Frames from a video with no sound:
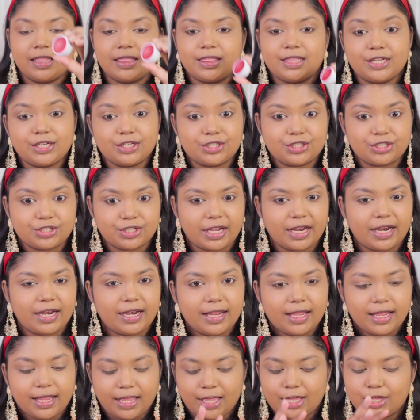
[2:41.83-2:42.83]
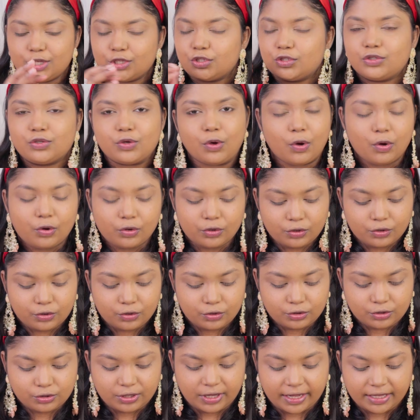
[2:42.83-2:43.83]
This shade is so
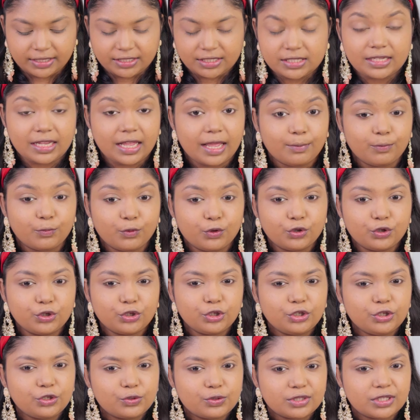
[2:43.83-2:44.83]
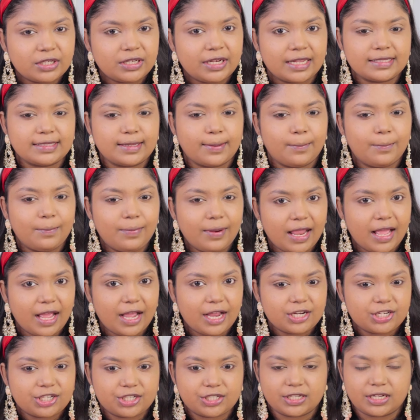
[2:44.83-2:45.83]
good, so I'm going to use it as a blush,